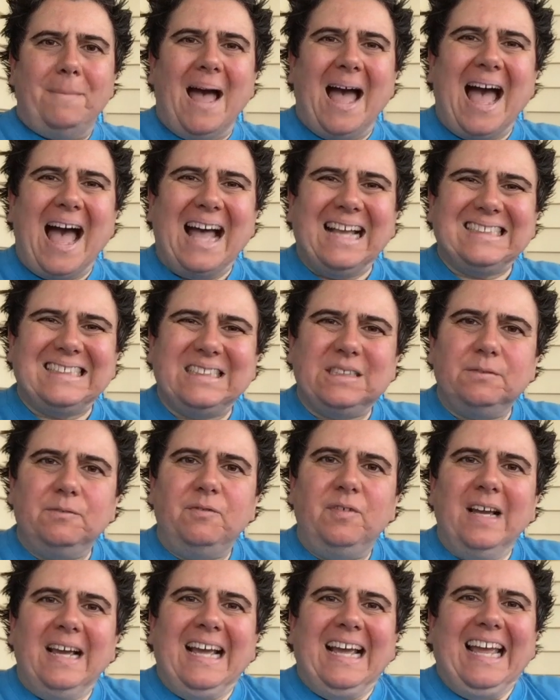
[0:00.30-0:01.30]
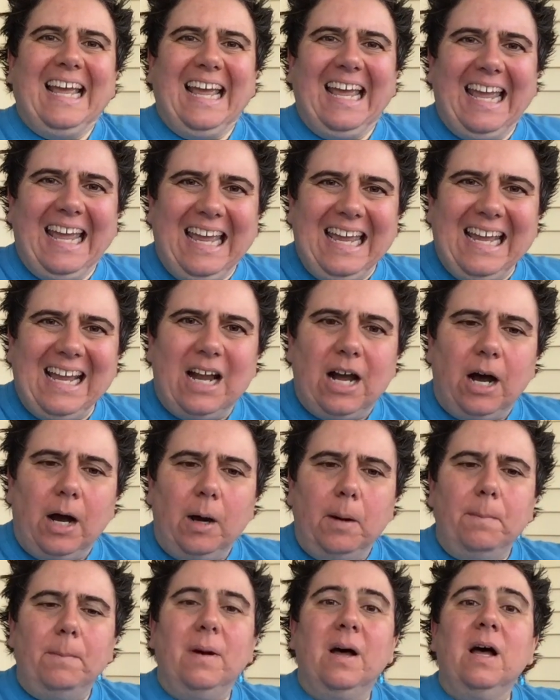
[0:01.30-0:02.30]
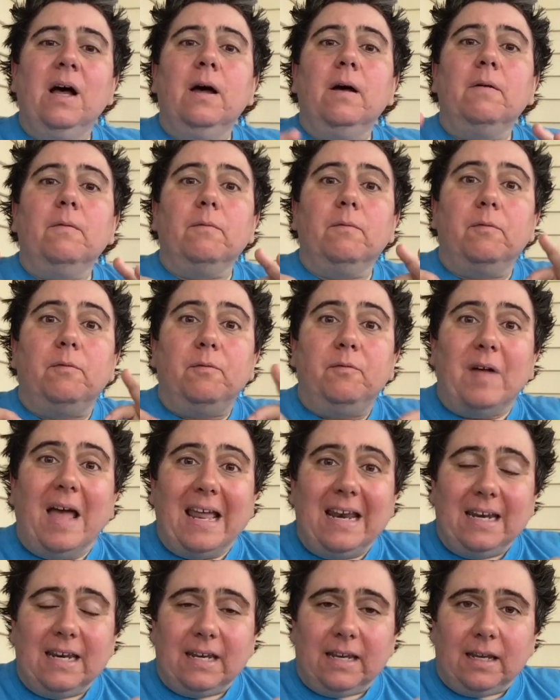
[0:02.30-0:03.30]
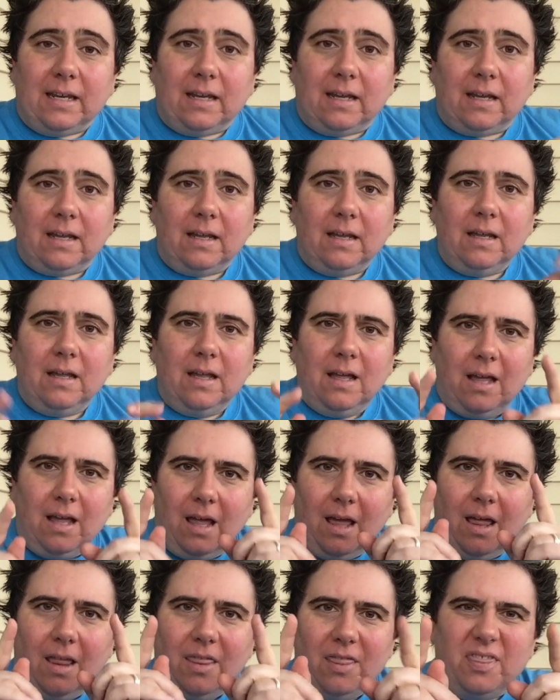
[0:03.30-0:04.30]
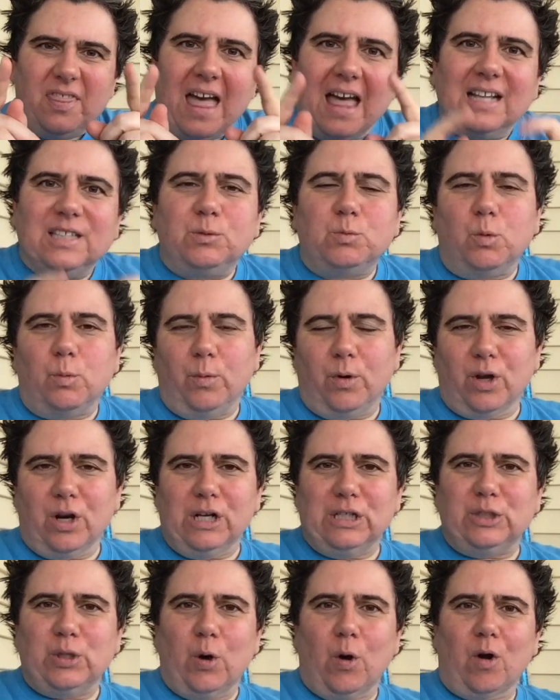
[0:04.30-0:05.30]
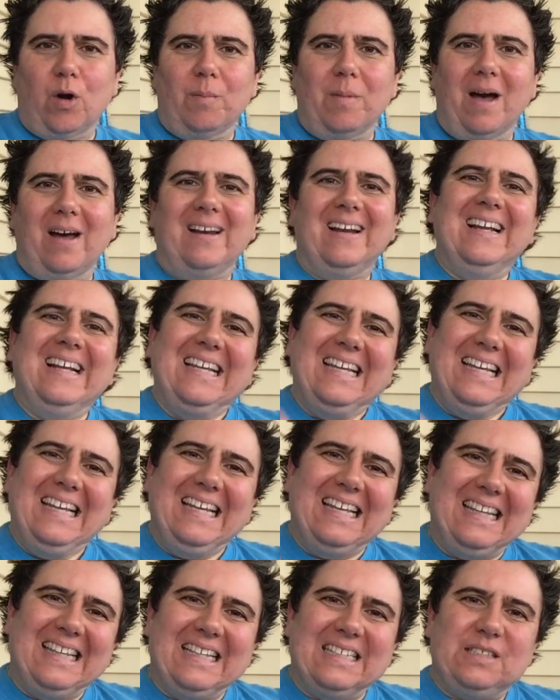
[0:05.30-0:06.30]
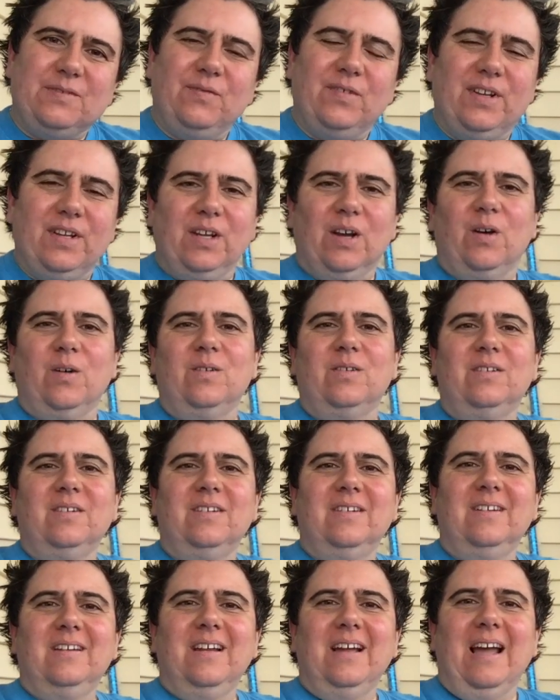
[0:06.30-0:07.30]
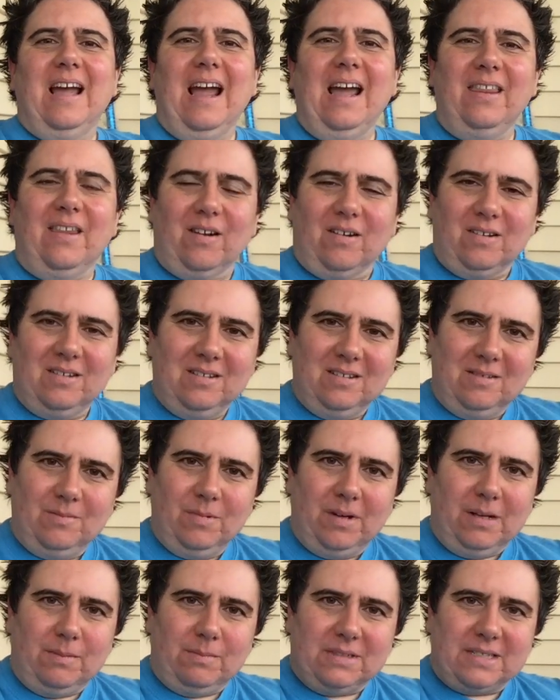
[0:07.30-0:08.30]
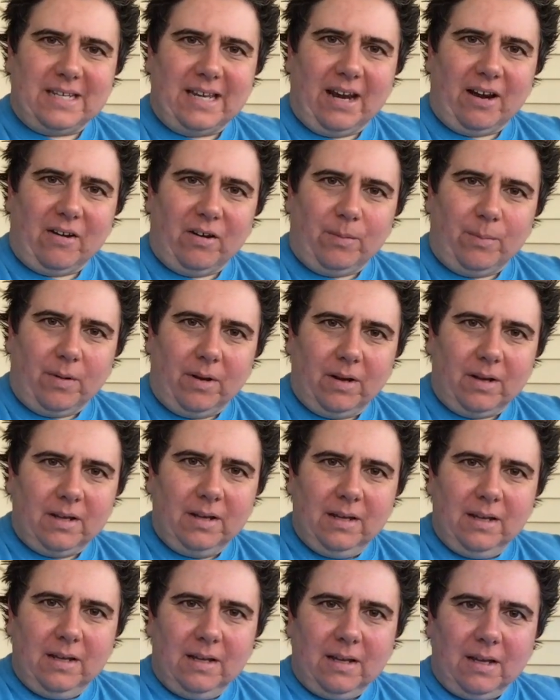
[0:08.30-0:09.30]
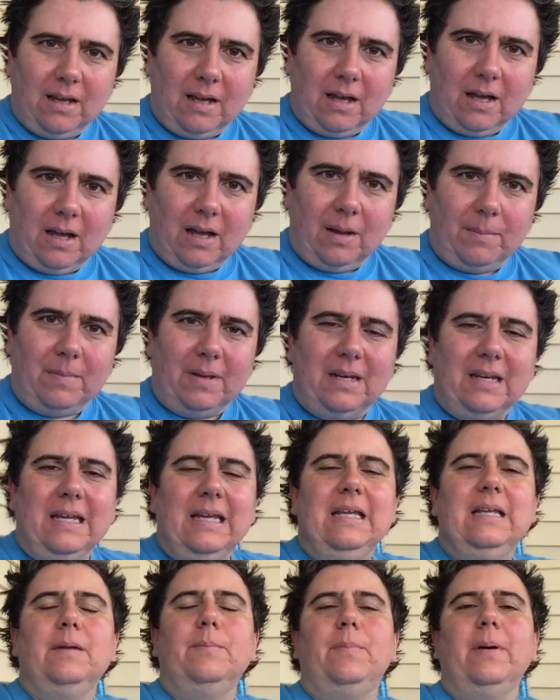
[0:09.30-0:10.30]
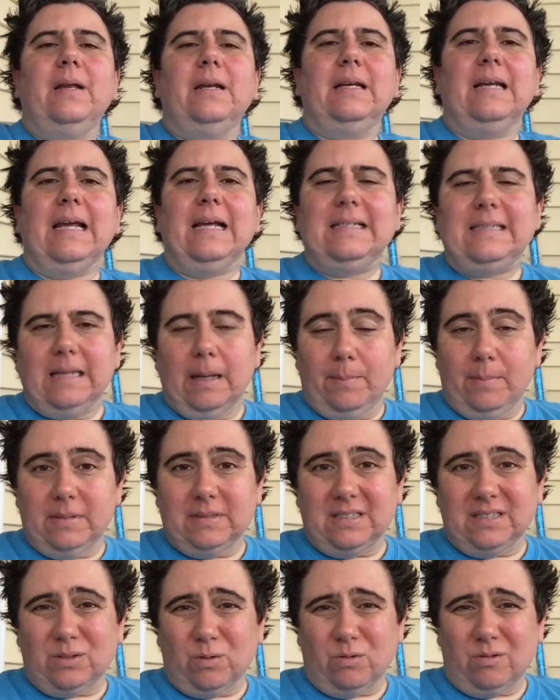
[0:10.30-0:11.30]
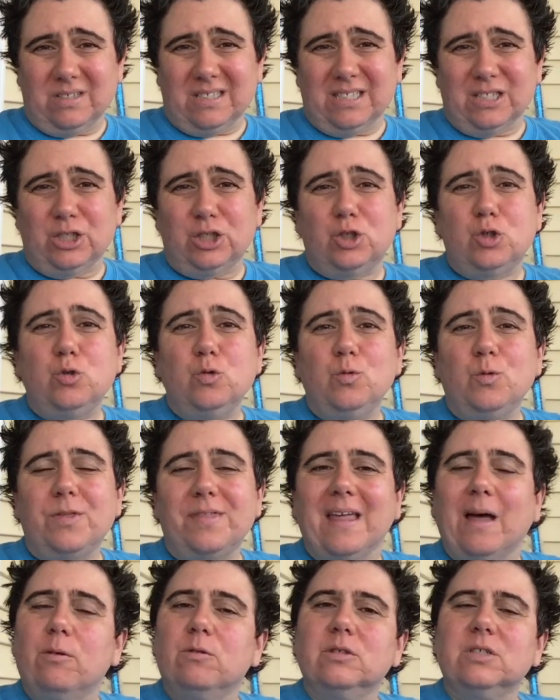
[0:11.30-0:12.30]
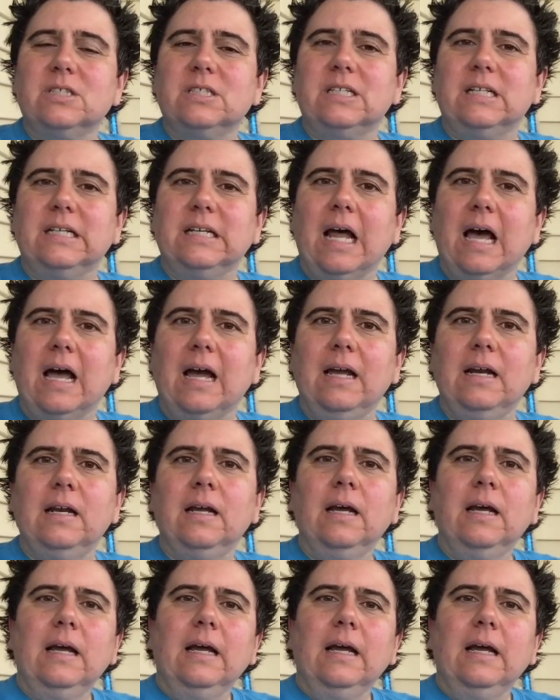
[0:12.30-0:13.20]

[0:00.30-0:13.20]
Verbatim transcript: passive income vending. That's what we're going to talk about in this video. Hey there, my name is Carey Buck. I'm an independent ATM business owner since 2009